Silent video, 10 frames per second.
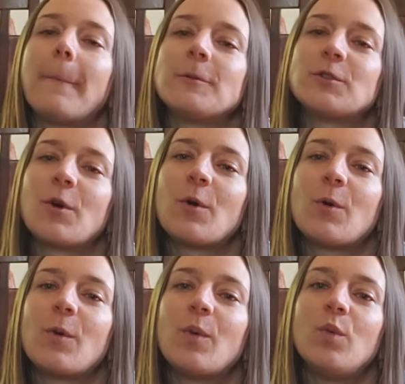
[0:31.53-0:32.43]

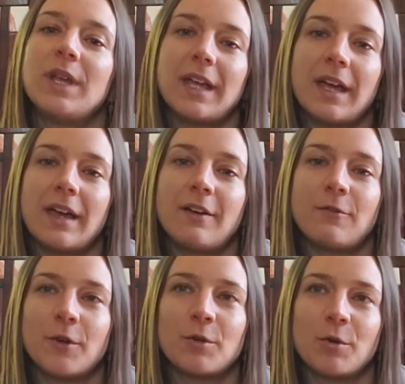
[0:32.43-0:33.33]
So we
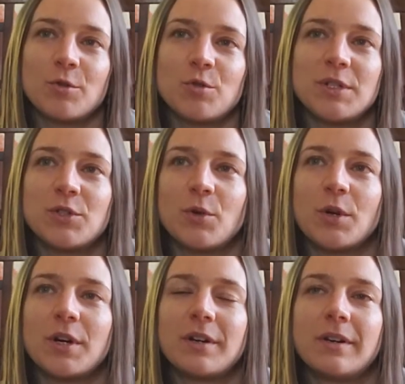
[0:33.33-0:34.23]
have a grocery
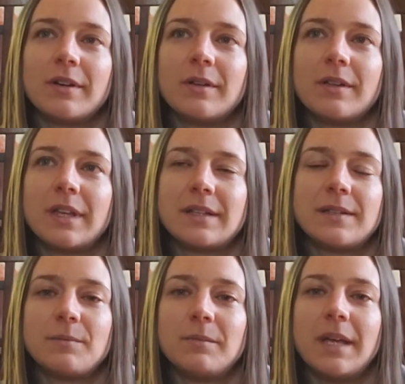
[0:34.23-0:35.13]
store
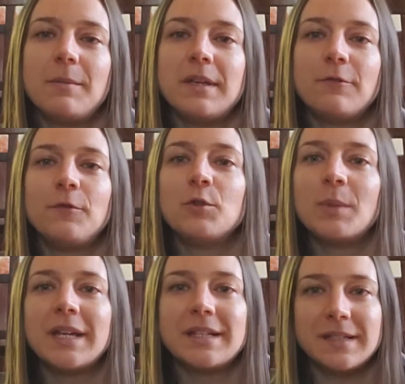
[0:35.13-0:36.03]
that's maybe a few
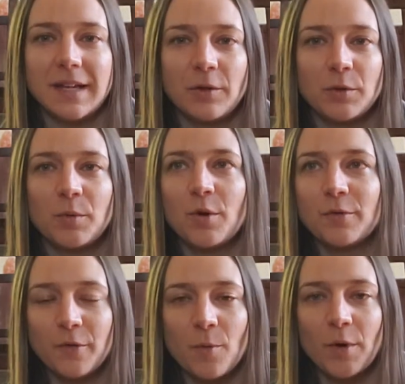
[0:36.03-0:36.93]
minutes down the
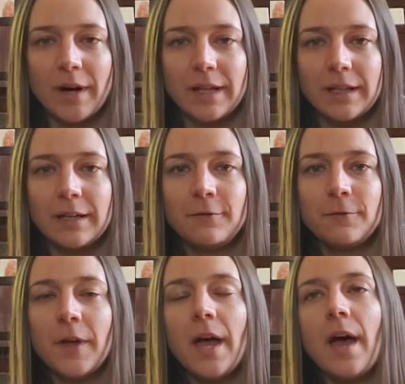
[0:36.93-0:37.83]
road from where I live.
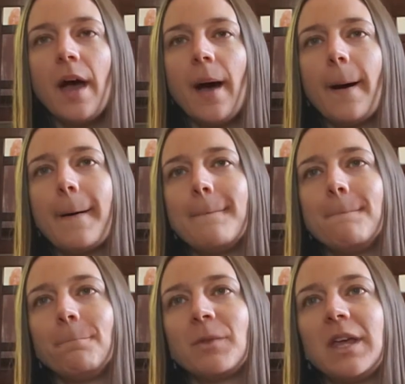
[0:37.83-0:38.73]

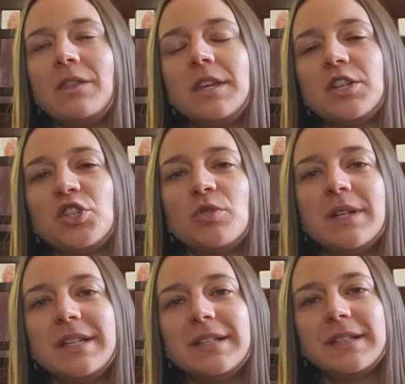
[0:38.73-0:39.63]
The issue
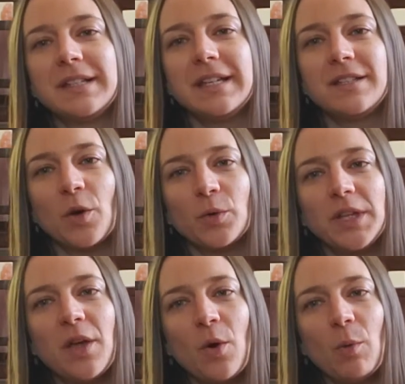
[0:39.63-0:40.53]
is it's
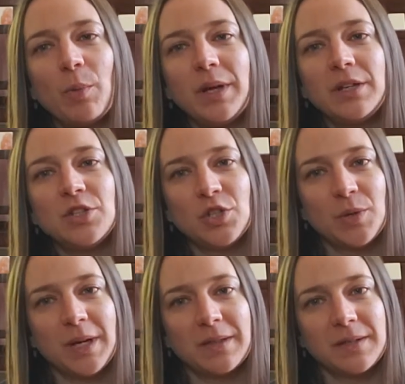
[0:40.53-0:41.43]
only open
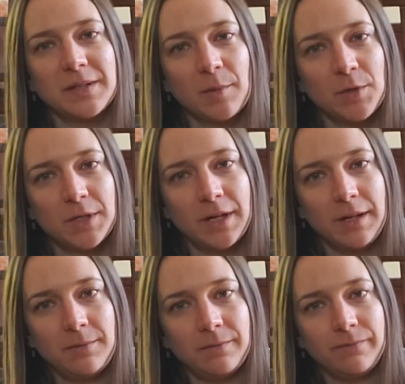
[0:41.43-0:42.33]
during the summertime,